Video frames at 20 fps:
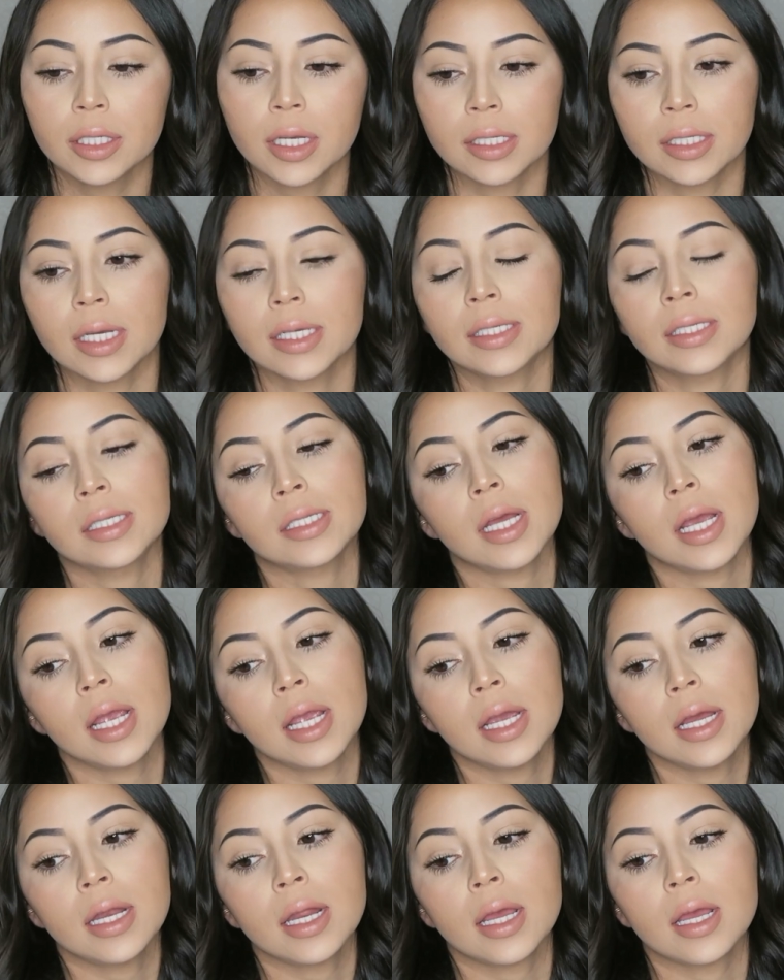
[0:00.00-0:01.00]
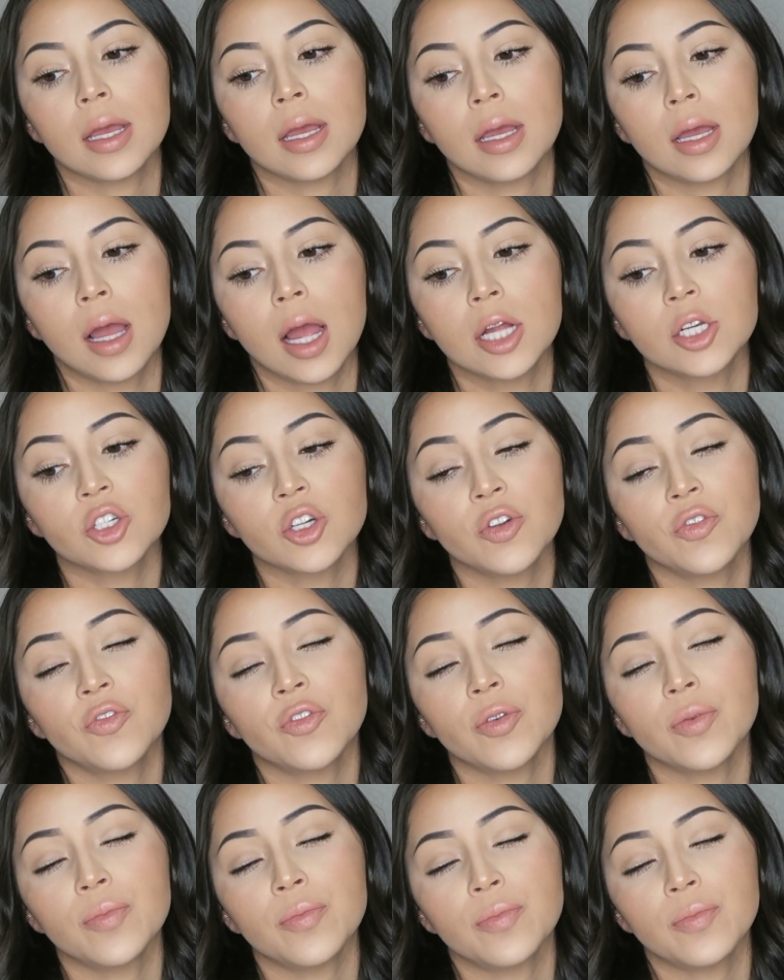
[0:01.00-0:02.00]
because I drove
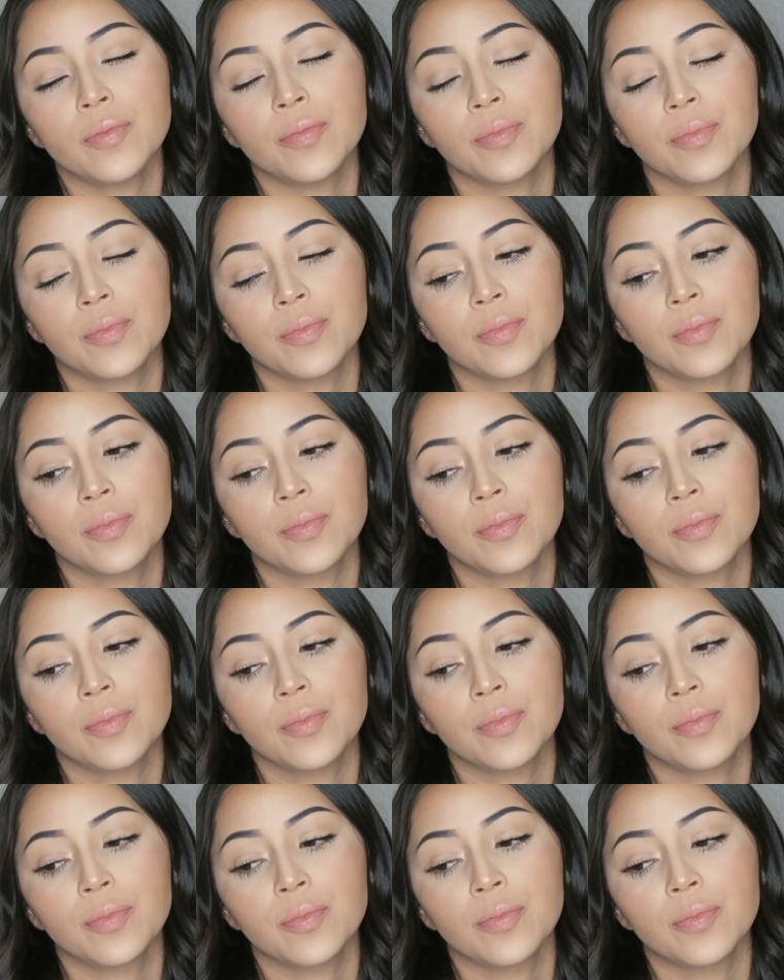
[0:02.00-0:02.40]
from